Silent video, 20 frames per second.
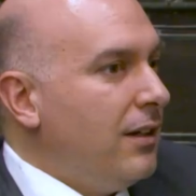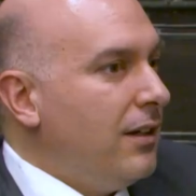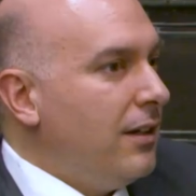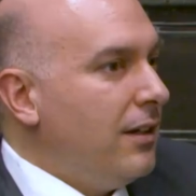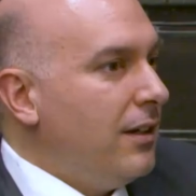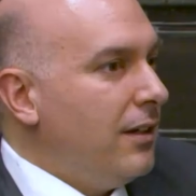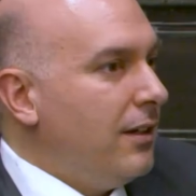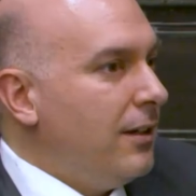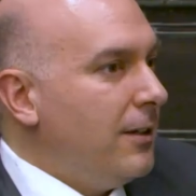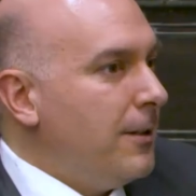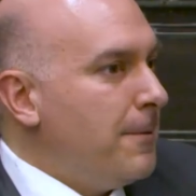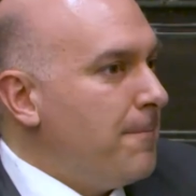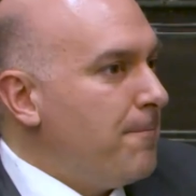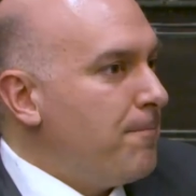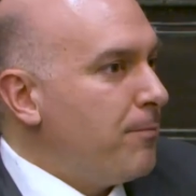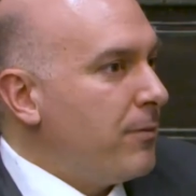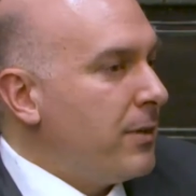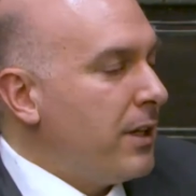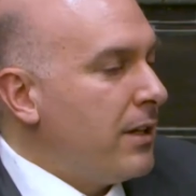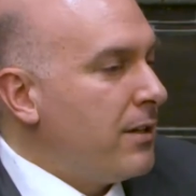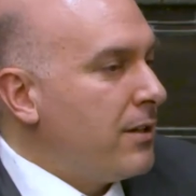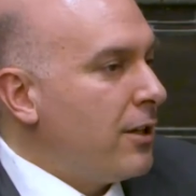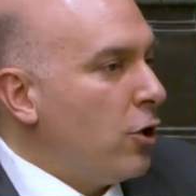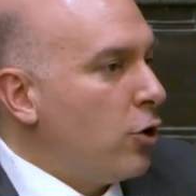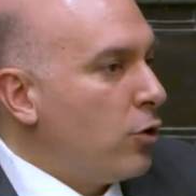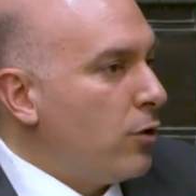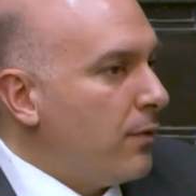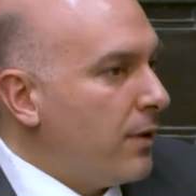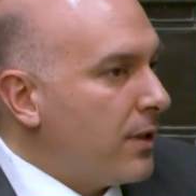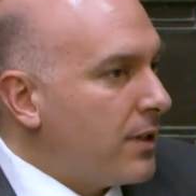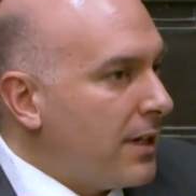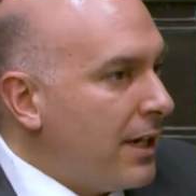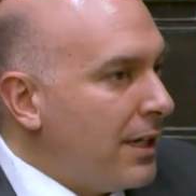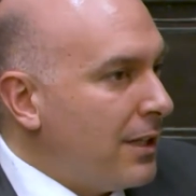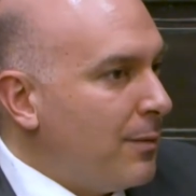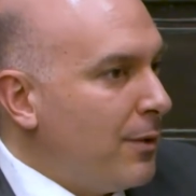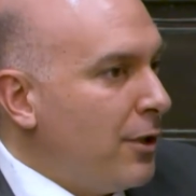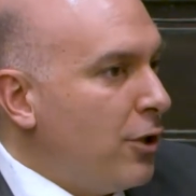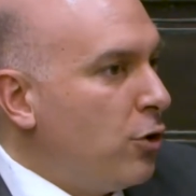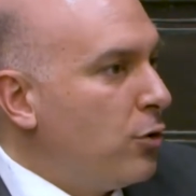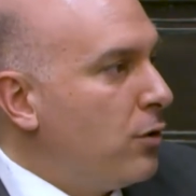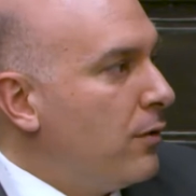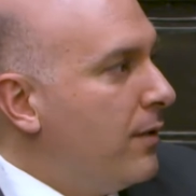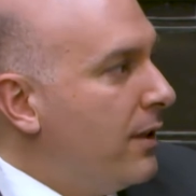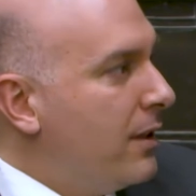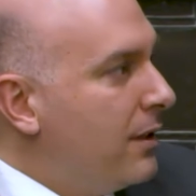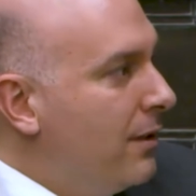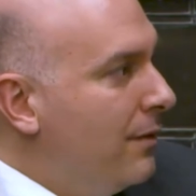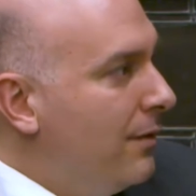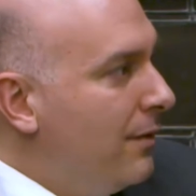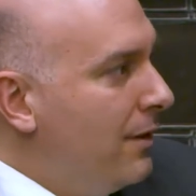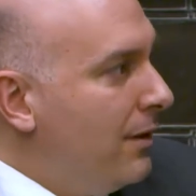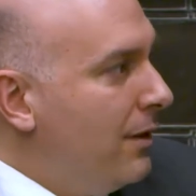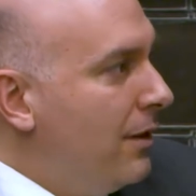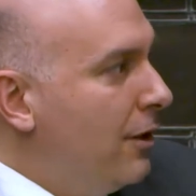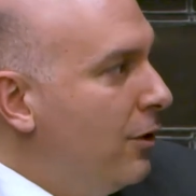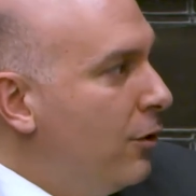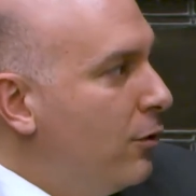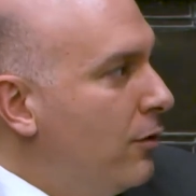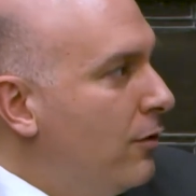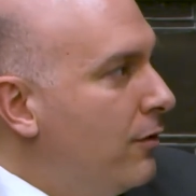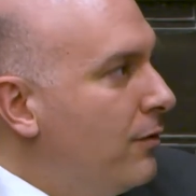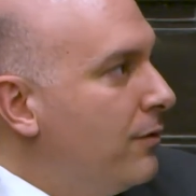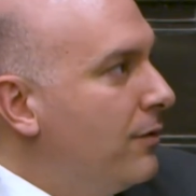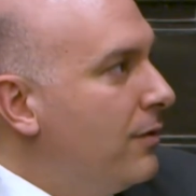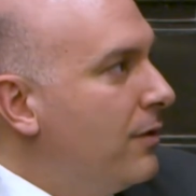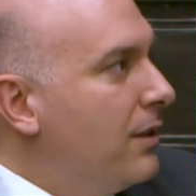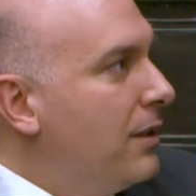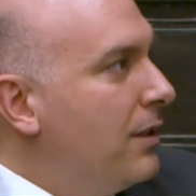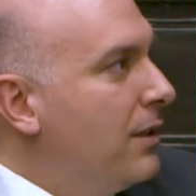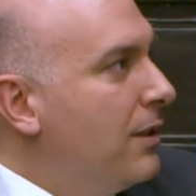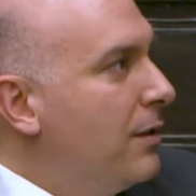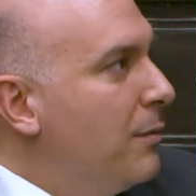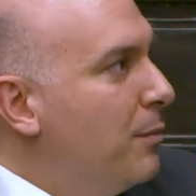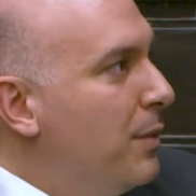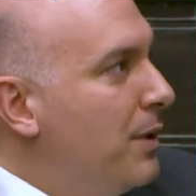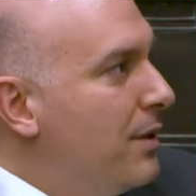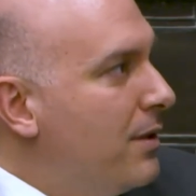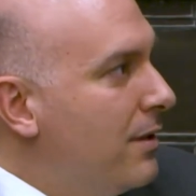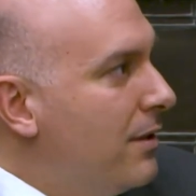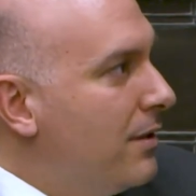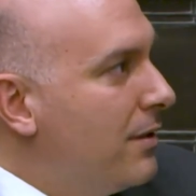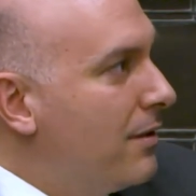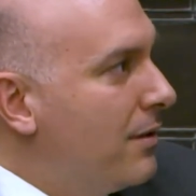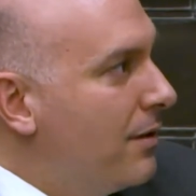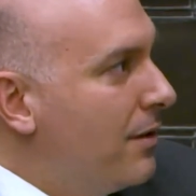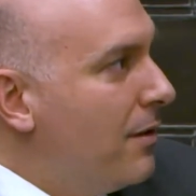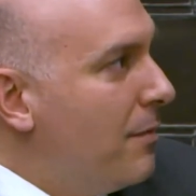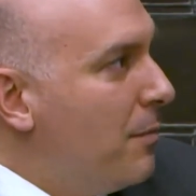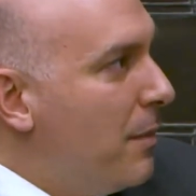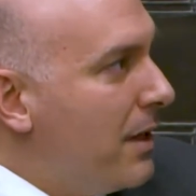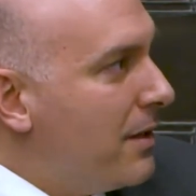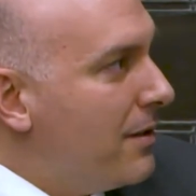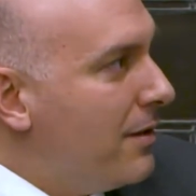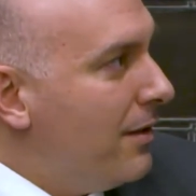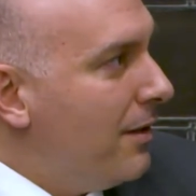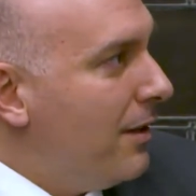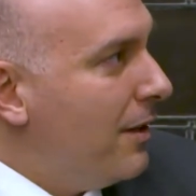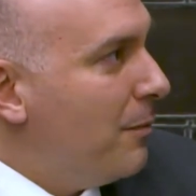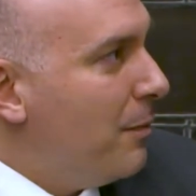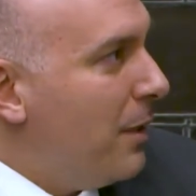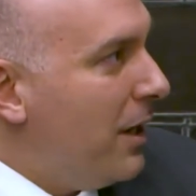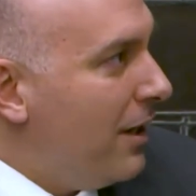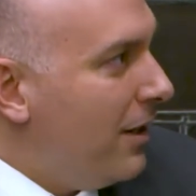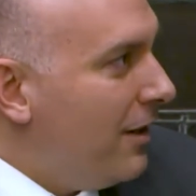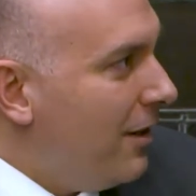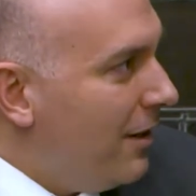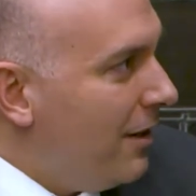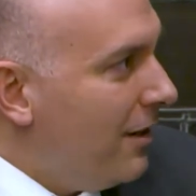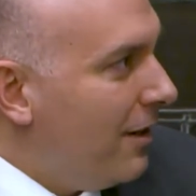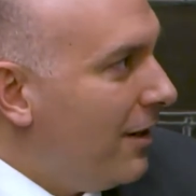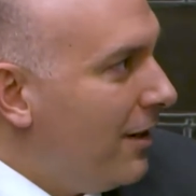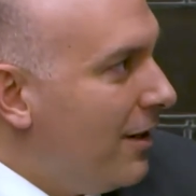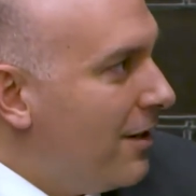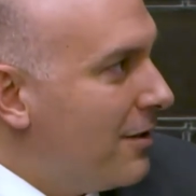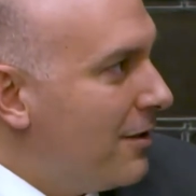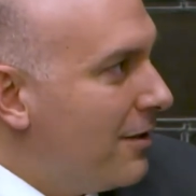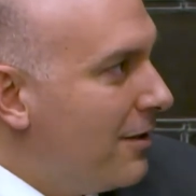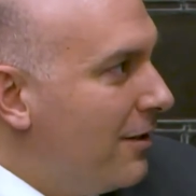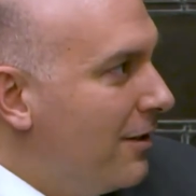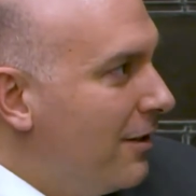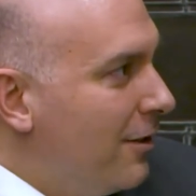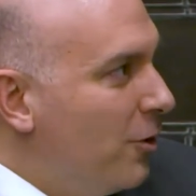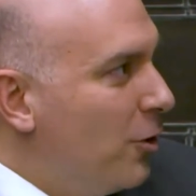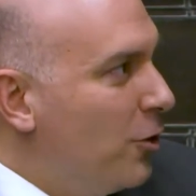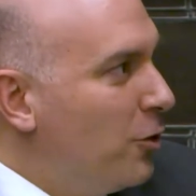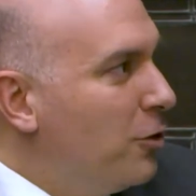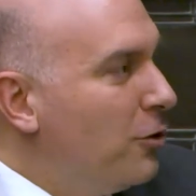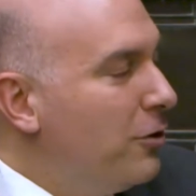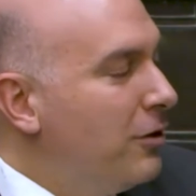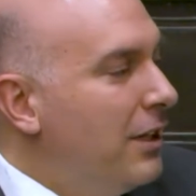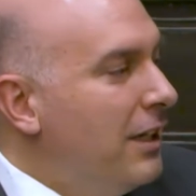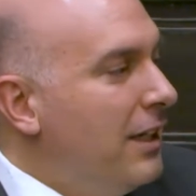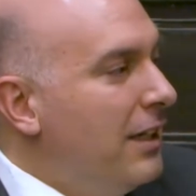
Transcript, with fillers: Um, there is a lot of excitement, a lot of activity, a lot of uh, business uh, matching and making, I guess, uh, in London.